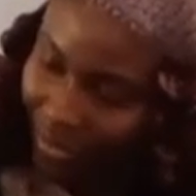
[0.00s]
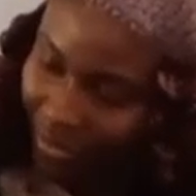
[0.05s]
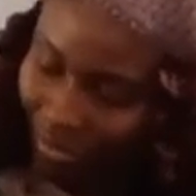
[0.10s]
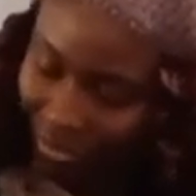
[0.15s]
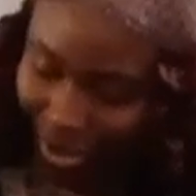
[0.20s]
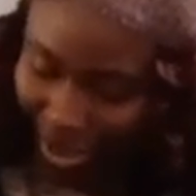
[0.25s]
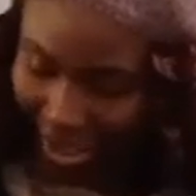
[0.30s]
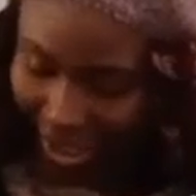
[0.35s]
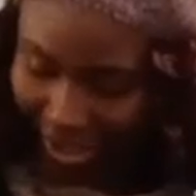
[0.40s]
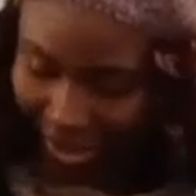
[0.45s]

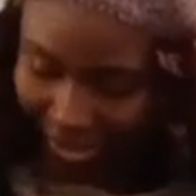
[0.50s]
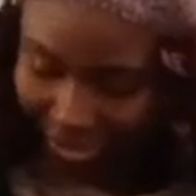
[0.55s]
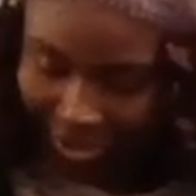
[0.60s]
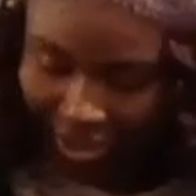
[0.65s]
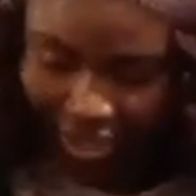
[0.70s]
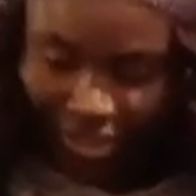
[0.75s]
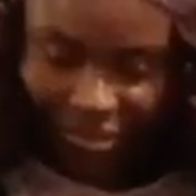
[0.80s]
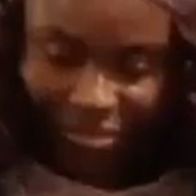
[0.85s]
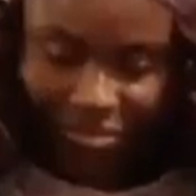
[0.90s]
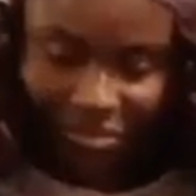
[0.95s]
Really,
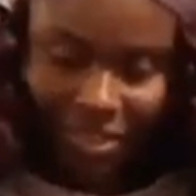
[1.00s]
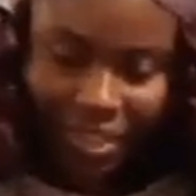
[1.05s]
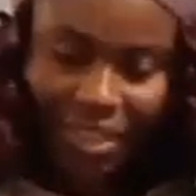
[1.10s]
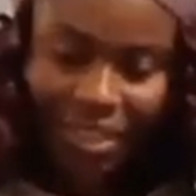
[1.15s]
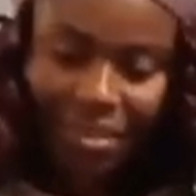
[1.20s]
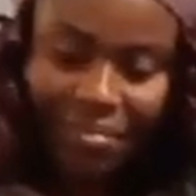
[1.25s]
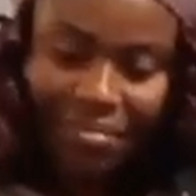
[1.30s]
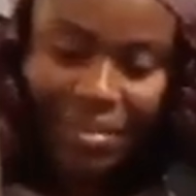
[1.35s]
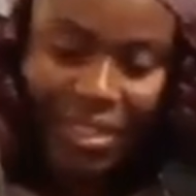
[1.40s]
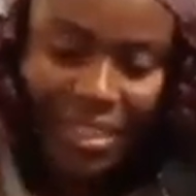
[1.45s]
really,
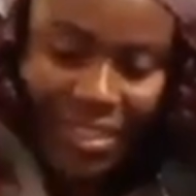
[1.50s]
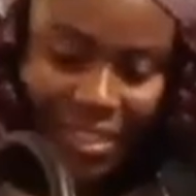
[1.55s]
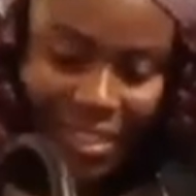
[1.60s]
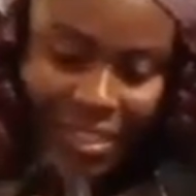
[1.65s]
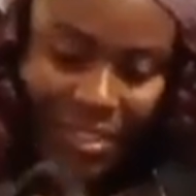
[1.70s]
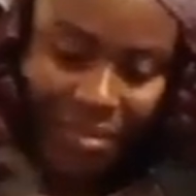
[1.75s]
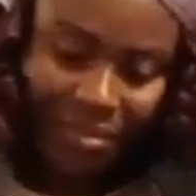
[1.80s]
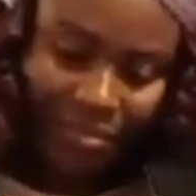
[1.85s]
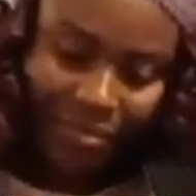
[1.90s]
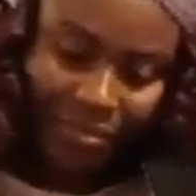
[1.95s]
really
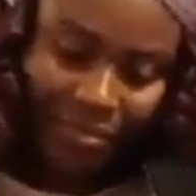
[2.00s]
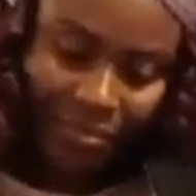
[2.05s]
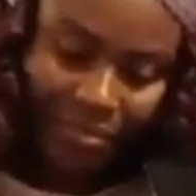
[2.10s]
massive.